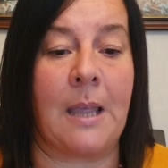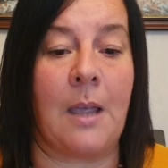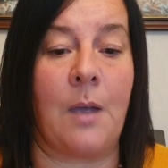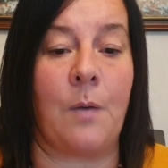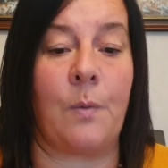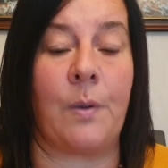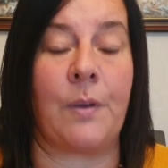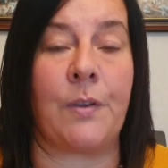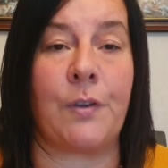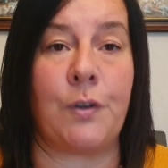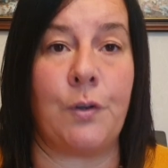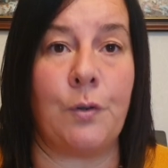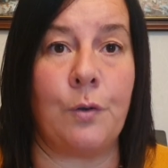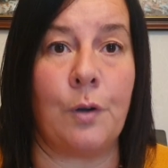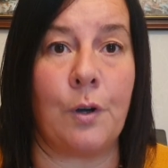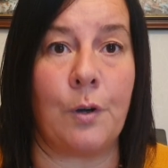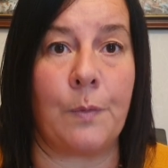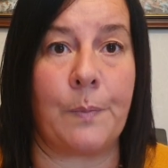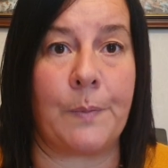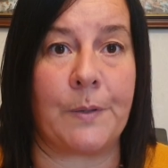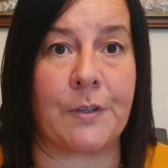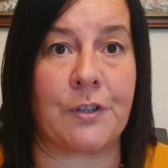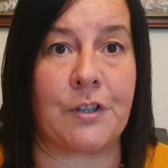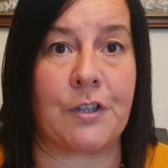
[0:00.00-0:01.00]
with new
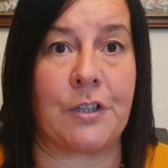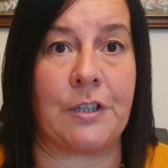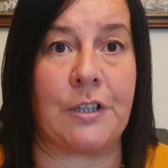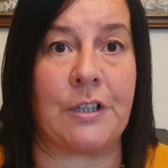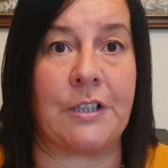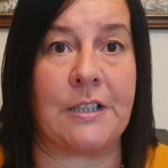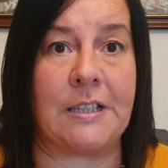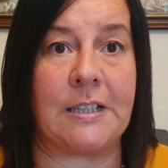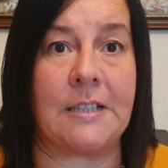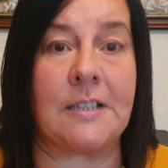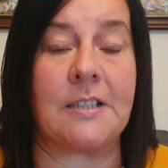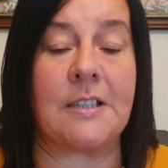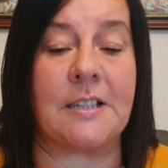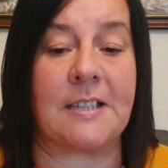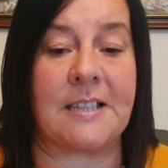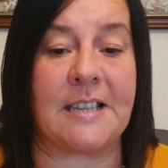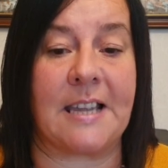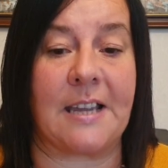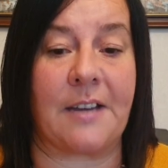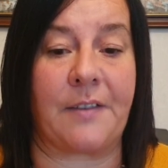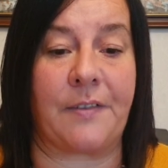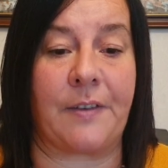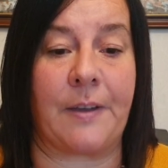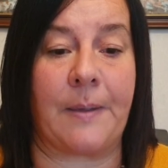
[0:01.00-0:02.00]
opportunities to
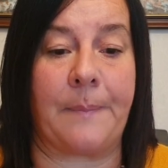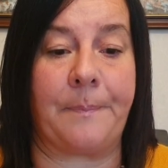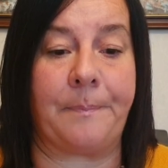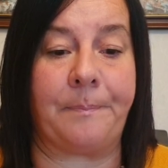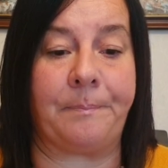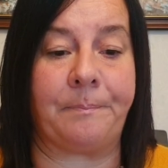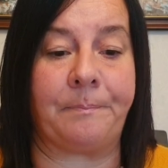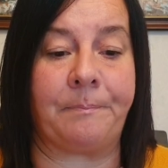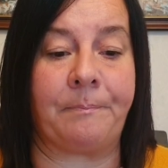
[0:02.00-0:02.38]
serve him.